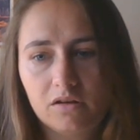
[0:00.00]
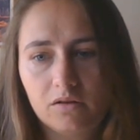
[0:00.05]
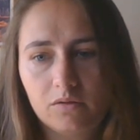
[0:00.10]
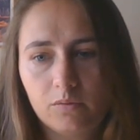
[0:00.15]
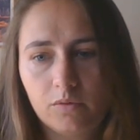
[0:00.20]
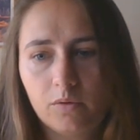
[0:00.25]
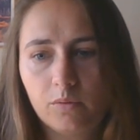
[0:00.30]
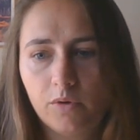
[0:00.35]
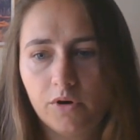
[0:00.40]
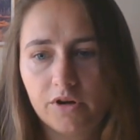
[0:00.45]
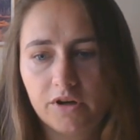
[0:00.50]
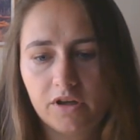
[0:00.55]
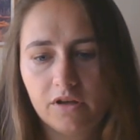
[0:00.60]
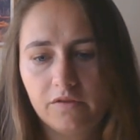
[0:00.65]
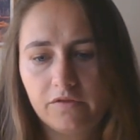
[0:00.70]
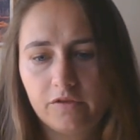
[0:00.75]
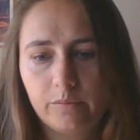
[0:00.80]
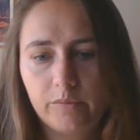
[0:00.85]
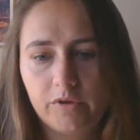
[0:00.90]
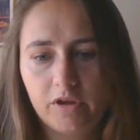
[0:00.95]
rewarding
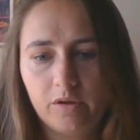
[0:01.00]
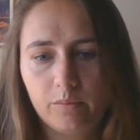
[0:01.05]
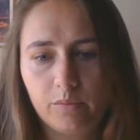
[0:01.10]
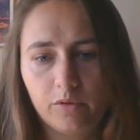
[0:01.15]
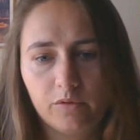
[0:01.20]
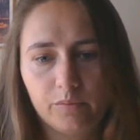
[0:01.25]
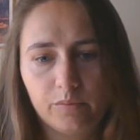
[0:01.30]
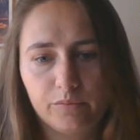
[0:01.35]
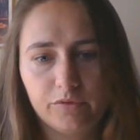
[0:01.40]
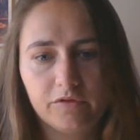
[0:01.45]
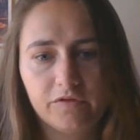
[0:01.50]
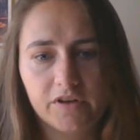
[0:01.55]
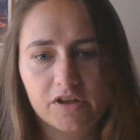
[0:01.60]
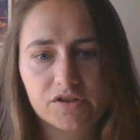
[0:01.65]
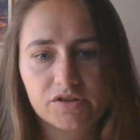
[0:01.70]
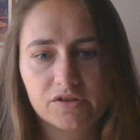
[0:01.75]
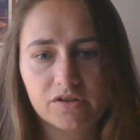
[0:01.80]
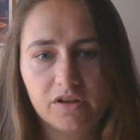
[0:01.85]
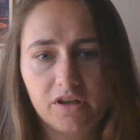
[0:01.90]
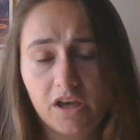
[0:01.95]
for me both
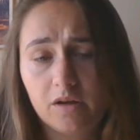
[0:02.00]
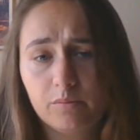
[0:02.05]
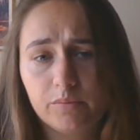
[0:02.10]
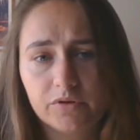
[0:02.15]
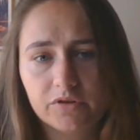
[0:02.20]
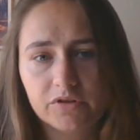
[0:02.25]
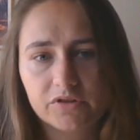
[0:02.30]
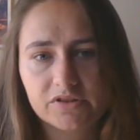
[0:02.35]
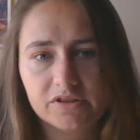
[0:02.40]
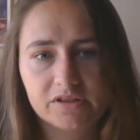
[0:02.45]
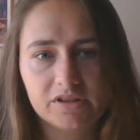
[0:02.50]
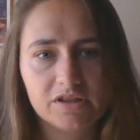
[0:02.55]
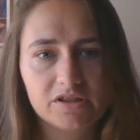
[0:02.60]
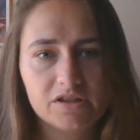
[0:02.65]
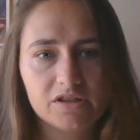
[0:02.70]
professionally and personally